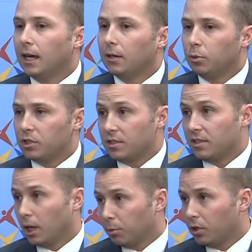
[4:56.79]
Which has
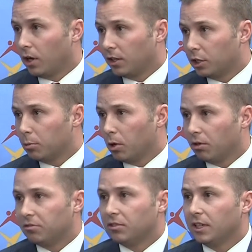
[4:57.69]
doubled our
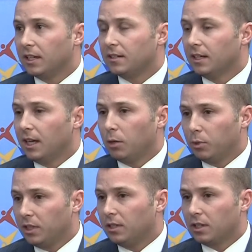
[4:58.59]
intermodal fleet, and
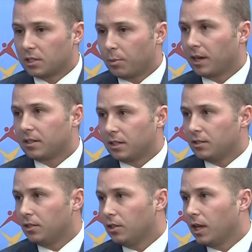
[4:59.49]
we expect to
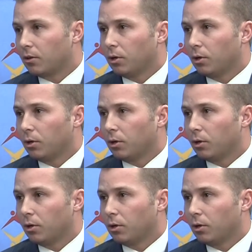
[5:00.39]
continue that